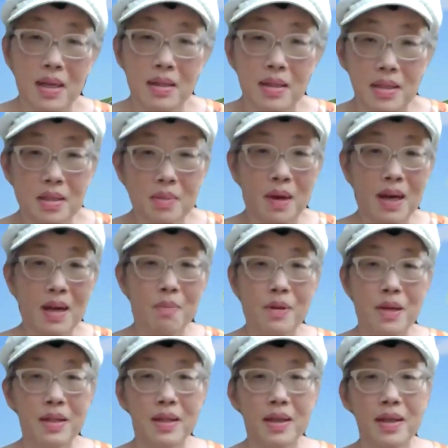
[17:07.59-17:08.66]
this is my
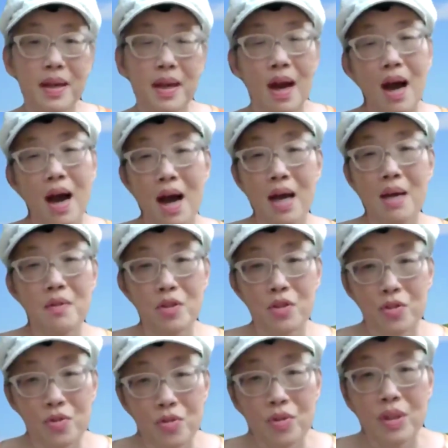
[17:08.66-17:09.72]
opinion, I
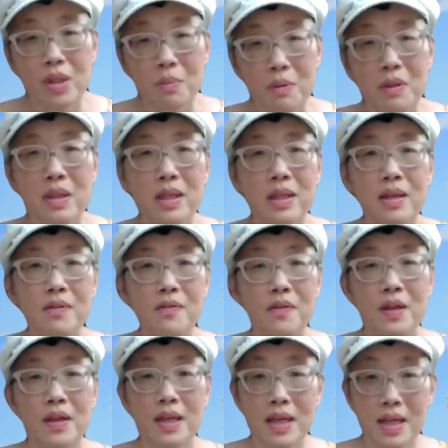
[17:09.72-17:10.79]
truly believe
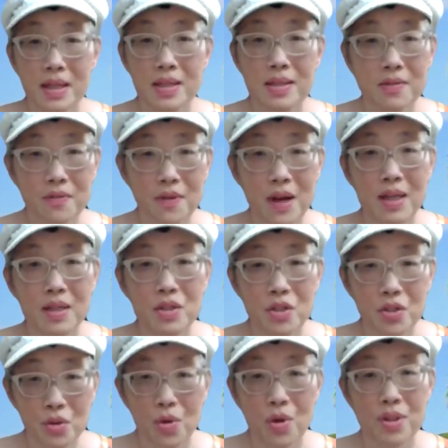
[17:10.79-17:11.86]
in the divine
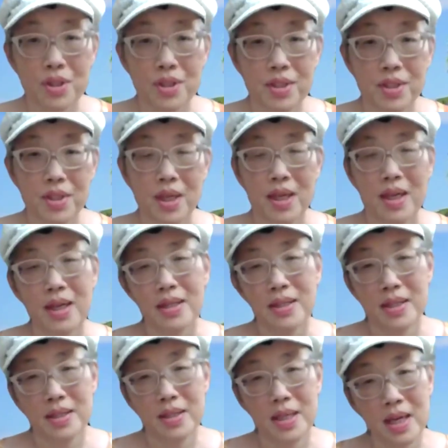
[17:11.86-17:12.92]
source.
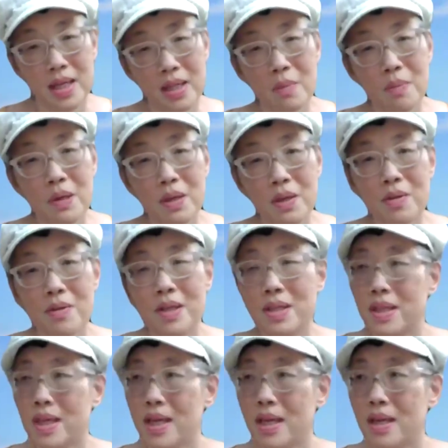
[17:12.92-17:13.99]
Since LAPU
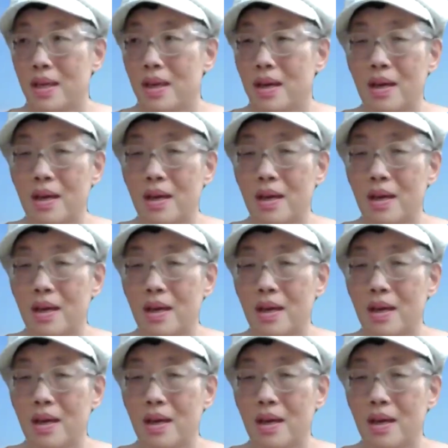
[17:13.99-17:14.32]
is a